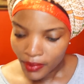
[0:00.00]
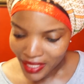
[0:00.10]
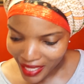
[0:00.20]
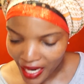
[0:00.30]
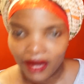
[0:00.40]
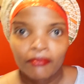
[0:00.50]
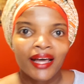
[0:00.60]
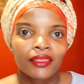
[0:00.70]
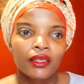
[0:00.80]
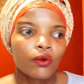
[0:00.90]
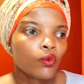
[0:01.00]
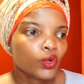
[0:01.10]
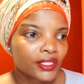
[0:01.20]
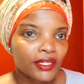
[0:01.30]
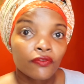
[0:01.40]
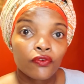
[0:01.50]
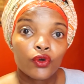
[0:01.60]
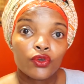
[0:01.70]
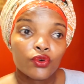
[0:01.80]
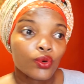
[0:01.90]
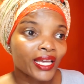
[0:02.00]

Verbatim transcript: Take bathing water for you,